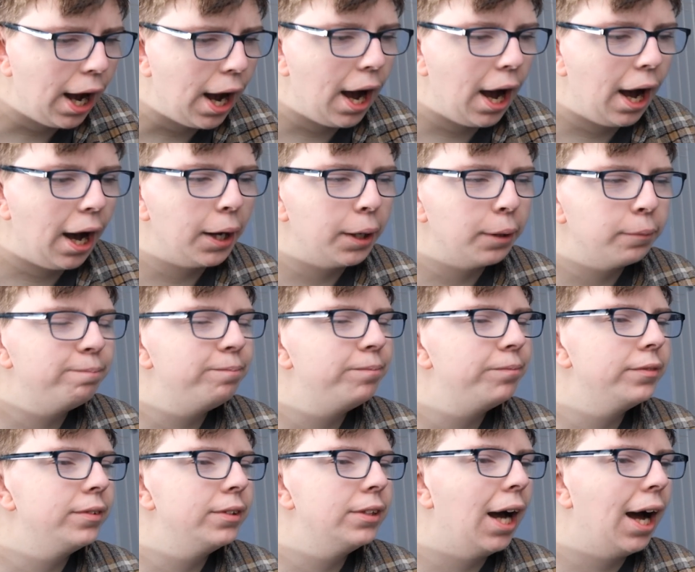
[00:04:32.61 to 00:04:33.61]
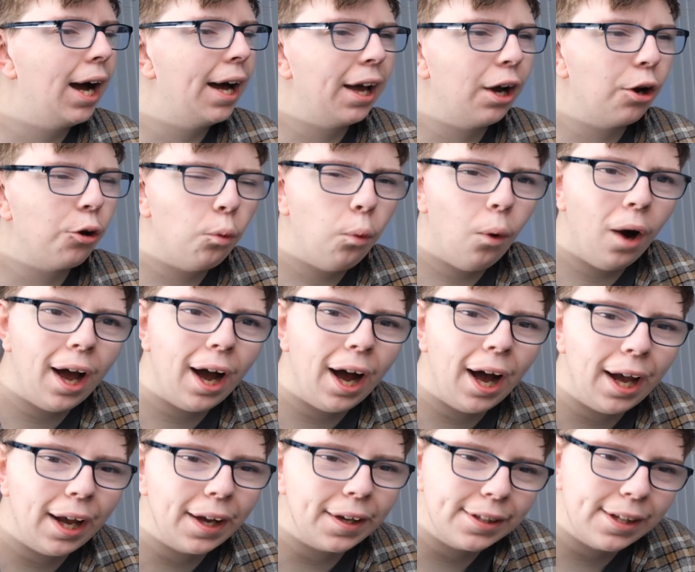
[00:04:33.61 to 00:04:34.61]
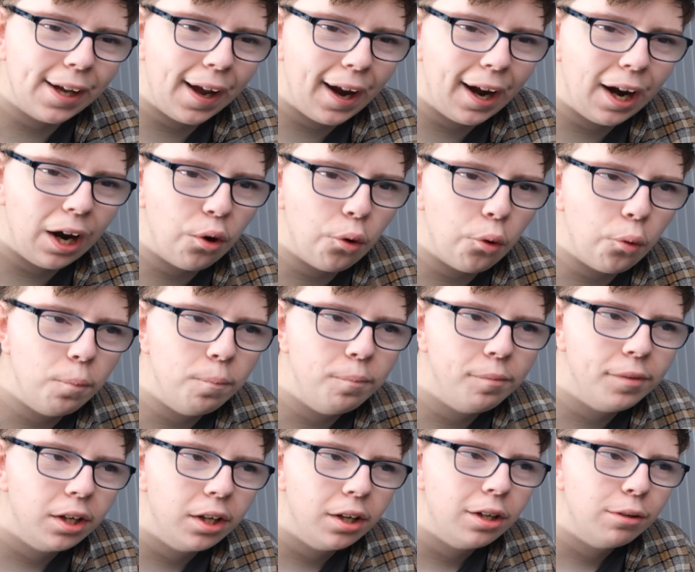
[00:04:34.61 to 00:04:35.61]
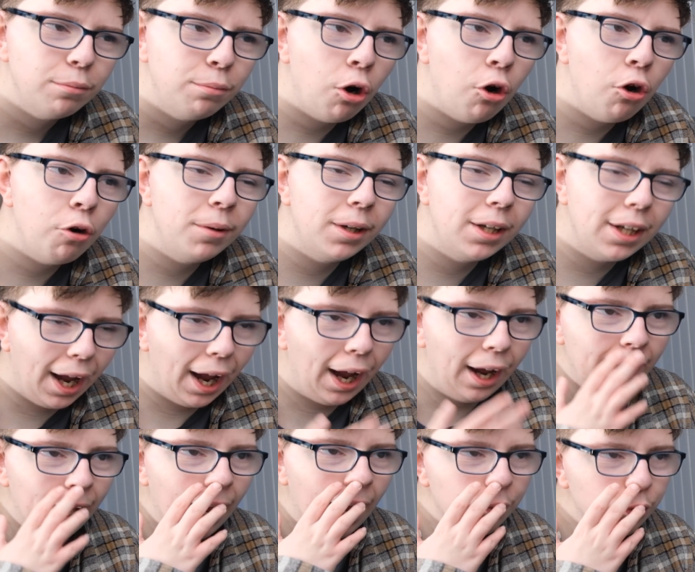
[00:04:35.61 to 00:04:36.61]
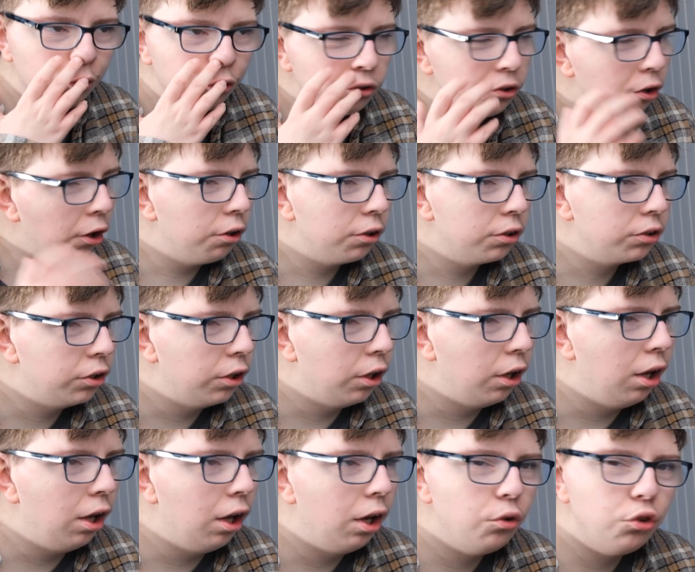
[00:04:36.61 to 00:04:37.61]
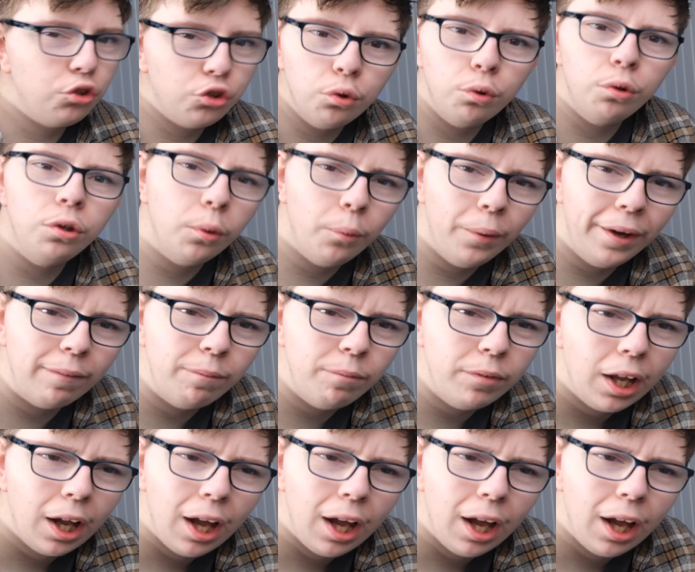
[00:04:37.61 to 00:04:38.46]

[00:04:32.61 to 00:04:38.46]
And I quite liked how Paul McGann as a Doctor drew you in.